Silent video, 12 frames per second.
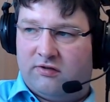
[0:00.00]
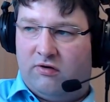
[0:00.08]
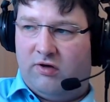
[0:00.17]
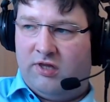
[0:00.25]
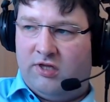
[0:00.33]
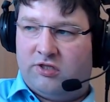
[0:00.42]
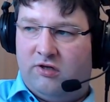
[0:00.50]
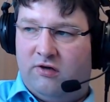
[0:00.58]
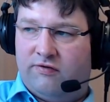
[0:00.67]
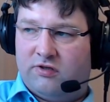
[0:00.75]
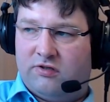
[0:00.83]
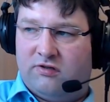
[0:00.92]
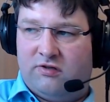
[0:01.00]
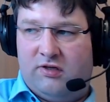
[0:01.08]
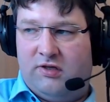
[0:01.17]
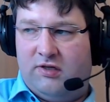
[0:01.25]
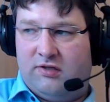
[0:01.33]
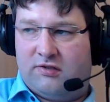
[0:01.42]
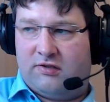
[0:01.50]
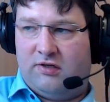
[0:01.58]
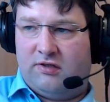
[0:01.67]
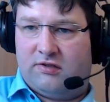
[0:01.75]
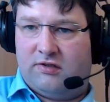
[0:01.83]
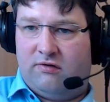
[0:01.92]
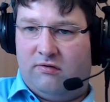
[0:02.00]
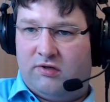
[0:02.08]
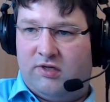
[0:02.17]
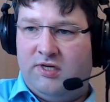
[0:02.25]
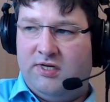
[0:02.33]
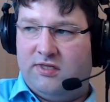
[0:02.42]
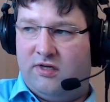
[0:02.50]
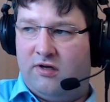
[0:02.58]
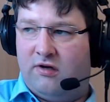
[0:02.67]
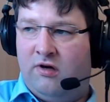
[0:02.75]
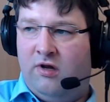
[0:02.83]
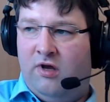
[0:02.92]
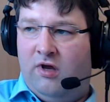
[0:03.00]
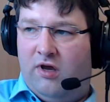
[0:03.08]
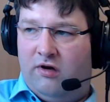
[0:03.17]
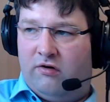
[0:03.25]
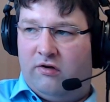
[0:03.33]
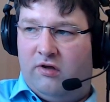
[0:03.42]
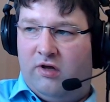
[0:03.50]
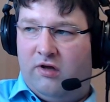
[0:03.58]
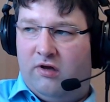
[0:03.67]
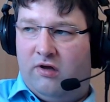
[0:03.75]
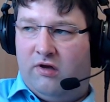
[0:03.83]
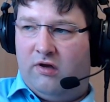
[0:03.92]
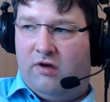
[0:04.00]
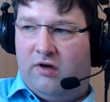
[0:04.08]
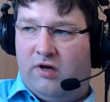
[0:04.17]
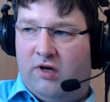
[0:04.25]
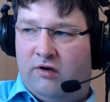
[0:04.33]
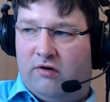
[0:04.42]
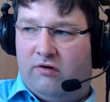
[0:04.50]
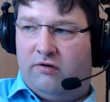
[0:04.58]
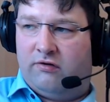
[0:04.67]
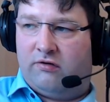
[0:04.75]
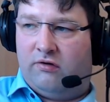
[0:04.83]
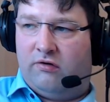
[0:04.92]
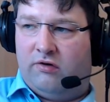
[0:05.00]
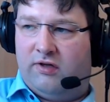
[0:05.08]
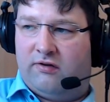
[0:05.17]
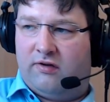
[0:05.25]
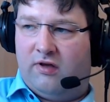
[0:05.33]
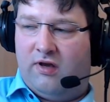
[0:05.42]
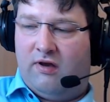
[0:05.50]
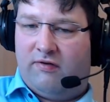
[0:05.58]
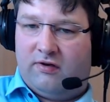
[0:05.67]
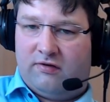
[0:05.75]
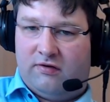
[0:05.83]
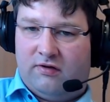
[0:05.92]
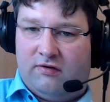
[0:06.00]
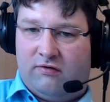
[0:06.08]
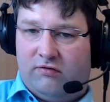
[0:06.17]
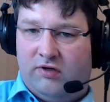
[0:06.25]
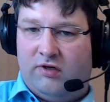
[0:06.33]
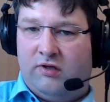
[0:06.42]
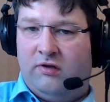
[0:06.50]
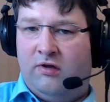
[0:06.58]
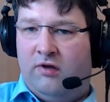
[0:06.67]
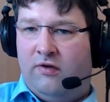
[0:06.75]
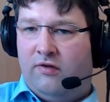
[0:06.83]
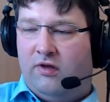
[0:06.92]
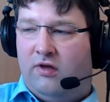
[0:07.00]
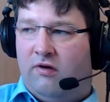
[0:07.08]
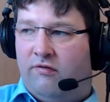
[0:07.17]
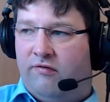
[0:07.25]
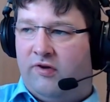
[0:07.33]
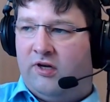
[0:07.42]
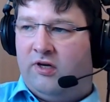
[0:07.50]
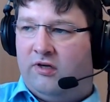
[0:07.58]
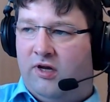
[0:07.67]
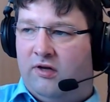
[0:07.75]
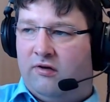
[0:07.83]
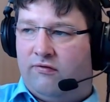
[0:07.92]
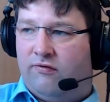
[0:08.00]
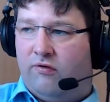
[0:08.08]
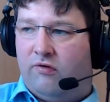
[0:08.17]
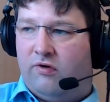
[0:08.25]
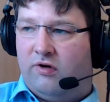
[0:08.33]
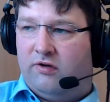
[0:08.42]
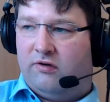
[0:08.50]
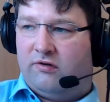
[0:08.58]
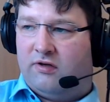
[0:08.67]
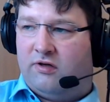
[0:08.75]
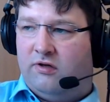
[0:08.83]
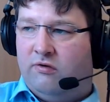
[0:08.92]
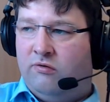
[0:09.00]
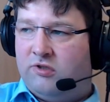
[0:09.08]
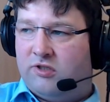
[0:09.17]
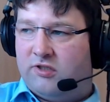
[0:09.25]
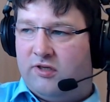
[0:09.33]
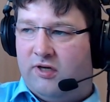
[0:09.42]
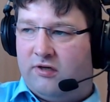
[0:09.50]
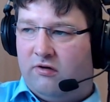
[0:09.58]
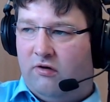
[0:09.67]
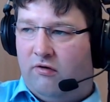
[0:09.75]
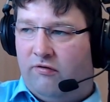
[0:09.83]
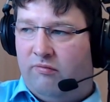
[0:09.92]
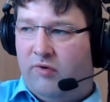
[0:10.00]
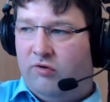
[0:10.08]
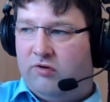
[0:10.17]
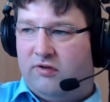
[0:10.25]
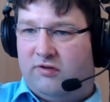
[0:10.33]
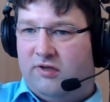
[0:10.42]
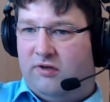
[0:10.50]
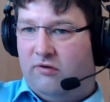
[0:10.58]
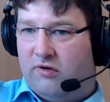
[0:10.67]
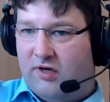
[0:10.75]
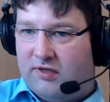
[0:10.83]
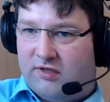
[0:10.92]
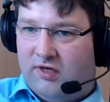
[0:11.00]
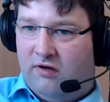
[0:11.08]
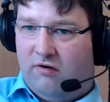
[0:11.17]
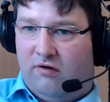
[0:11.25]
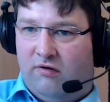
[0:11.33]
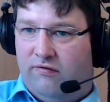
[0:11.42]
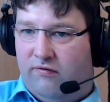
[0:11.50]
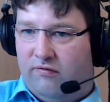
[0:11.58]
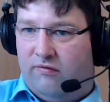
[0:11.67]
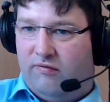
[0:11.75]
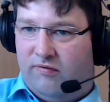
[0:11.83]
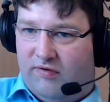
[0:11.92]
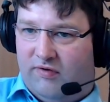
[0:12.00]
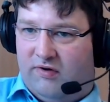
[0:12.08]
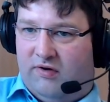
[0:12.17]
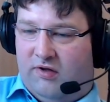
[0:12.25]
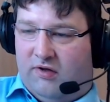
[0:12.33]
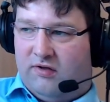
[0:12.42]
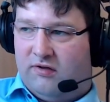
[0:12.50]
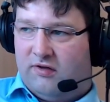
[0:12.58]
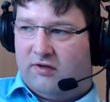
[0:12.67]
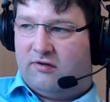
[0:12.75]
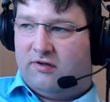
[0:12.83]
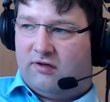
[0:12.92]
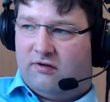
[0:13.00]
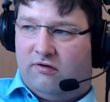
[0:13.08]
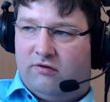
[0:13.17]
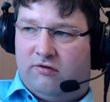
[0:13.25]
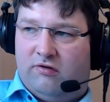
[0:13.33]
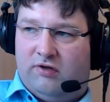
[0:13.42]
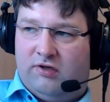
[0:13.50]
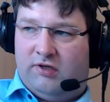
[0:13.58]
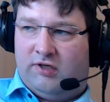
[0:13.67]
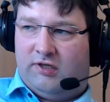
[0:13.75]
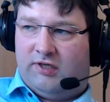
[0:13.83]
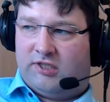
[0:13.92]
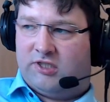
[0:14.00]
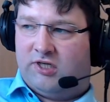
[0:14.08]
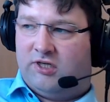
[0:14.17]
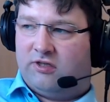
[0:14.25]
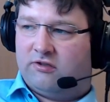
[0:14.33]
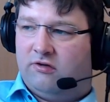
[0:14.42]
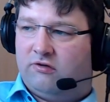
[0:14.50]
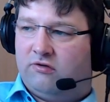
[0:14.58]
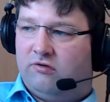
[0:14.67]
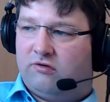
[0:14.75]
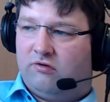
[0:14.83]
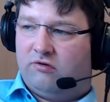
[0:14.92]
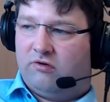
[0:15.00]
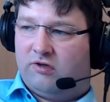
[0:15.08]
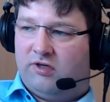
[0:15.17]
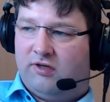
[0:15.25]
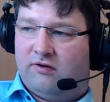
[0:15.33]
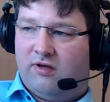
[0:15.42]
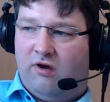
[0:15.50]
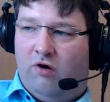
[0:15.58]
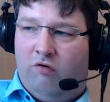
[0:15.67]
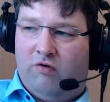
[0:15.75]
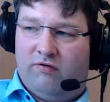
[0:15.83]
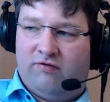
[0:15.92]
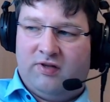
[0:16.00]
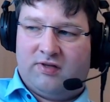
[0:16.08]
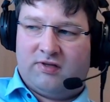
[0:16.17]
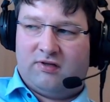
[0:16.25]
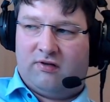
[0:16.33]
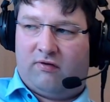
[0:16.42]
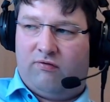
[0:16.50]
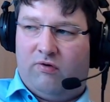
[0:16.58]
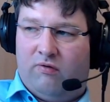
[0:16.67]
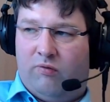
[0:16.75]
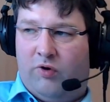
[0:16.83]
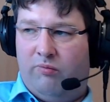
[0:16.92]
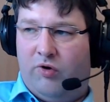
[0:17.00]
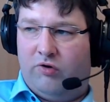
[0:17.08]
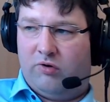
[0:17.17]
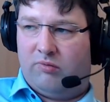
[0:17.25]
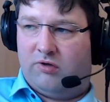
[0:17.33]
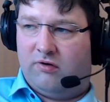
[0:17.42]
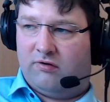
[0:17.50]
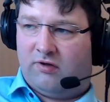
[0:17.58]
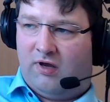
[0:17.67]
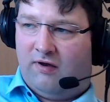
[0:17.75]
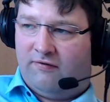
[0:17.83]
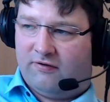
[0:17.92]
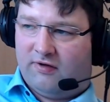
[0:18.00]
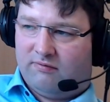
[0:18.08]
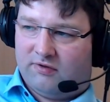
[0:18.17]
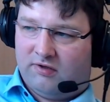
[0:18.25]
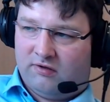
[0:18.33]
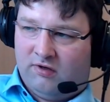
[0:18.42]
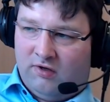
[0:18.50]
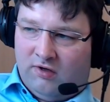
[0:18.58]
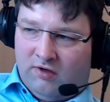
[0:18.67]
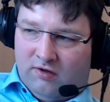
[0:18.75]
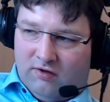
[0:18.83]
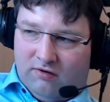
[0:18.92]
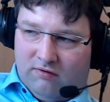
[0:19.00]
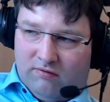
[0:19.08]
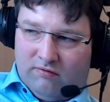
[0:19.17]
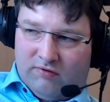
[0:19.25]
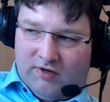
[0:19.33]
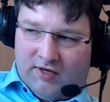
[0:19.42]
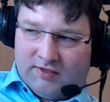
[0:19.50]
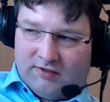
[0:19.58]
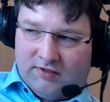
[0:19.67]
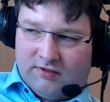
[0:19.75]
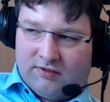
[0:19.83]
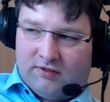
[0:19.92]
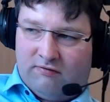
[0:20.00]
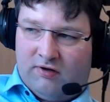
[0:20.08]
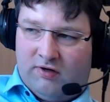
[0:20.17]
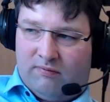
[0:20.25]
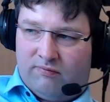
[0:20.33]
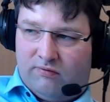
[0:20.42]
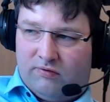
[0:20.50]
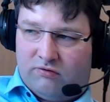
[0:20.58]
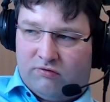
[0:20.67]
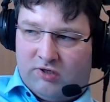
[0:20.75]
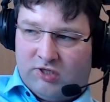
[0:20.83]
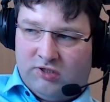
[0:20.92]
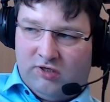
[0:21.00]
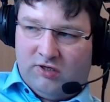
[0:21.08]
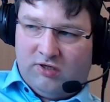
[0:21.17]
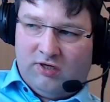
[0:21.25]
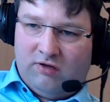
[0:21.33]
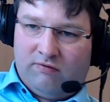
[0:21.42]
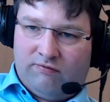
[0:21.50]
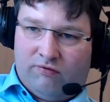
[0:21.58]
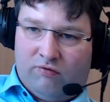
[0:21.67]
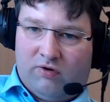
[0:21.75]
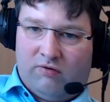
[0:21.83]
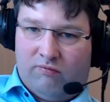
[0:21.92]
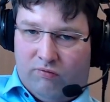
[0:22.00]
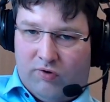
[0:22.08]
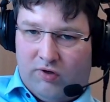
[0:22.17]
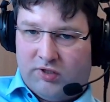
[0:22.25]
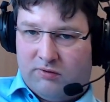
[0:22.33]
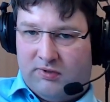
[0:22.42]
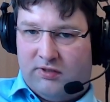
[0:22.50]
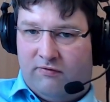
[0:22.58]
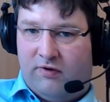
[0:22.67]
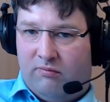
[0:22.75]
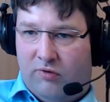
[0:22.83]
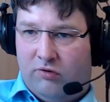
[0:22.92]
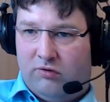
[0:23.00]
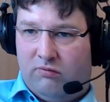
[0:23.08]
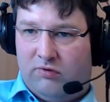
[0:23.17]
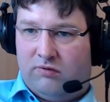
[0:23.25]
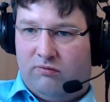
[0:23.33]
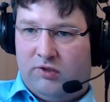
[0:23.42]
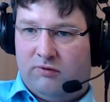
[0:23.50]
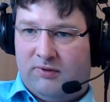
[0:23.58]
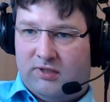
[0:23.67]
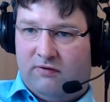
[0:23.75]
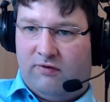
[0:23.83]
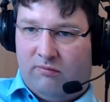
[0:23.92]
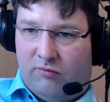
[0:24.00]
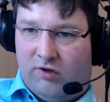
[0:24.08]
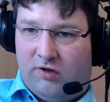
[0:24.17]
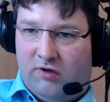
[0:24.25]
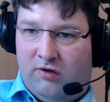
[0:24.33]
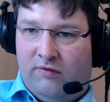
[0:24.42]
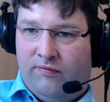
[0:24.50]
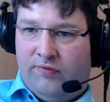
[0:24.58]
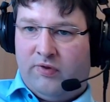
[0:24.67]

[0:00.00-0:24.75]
So energy efficiency is key there. And also, let's say, having this really validated for that huge set of motors that you can think of. I mean, that is also a challenge. So to not, let's say, overfit this for one motor, because they have something like this developed traditionally for one specific motor with one specific model.